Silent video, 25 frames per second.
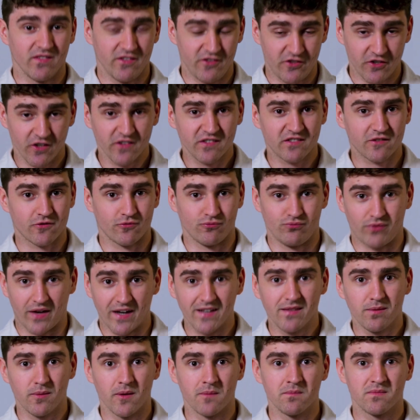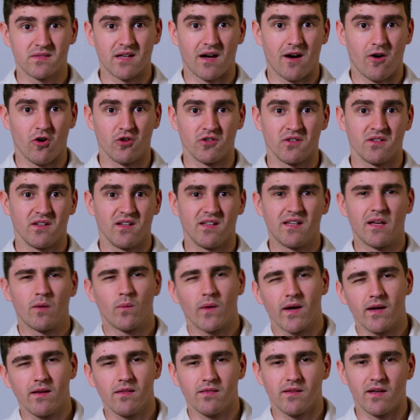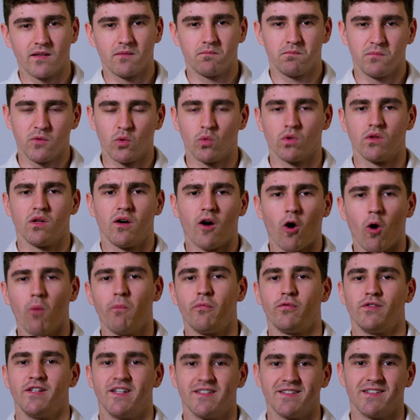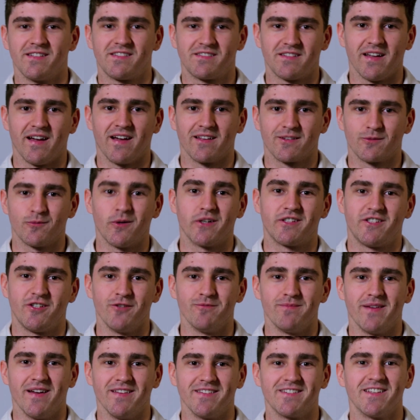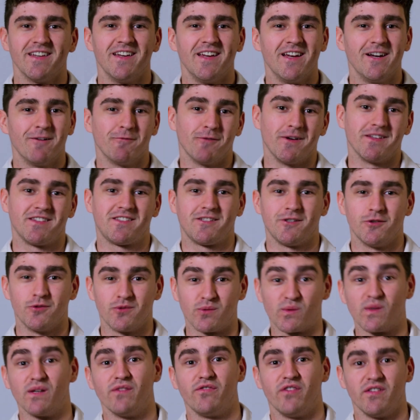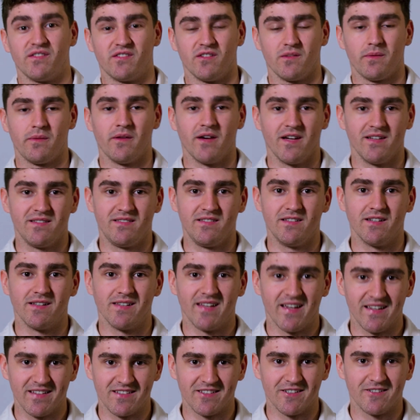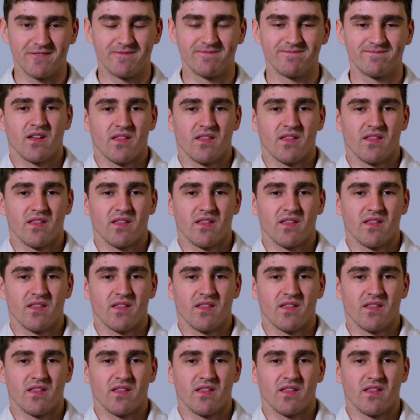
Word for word: Just write them down in a way that you will hopefully understand what you meant once you revisit the idea later.